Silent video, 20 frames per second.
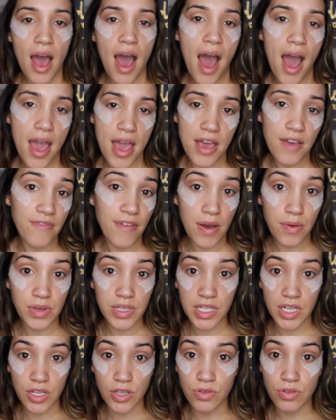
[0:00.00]

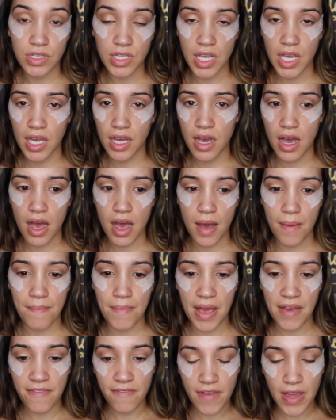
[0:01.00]

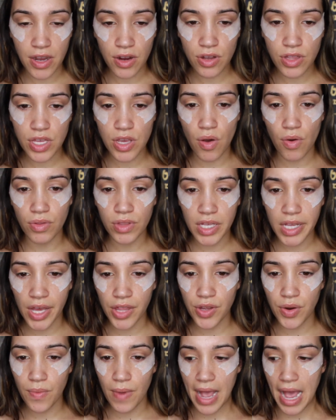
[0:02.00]
my finger, the only
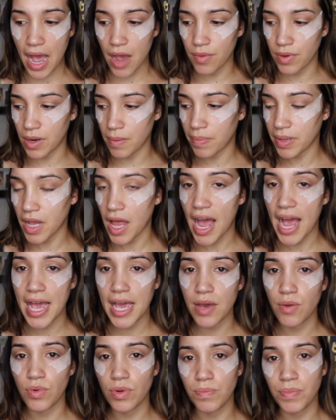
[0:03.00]
other way I would apply
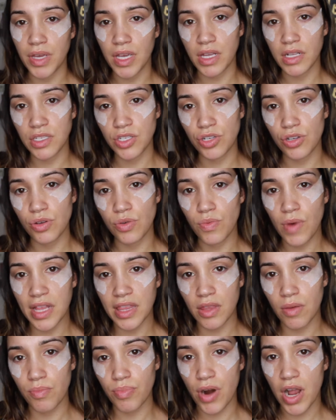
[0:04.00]
it would be to
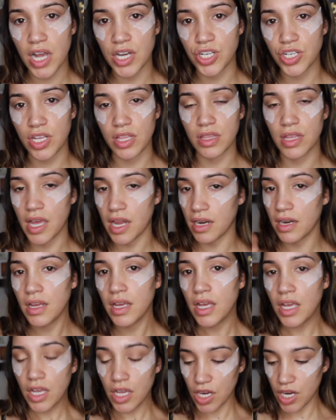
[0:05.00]
wet the brush and then,
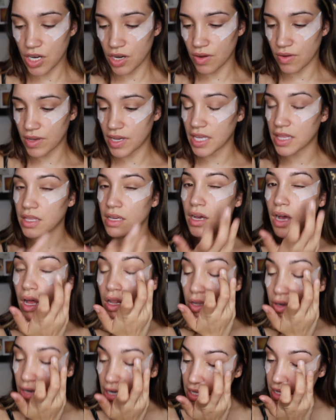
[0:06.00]
you know, get the
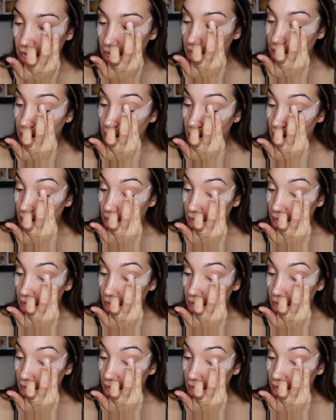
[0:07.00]
color in there.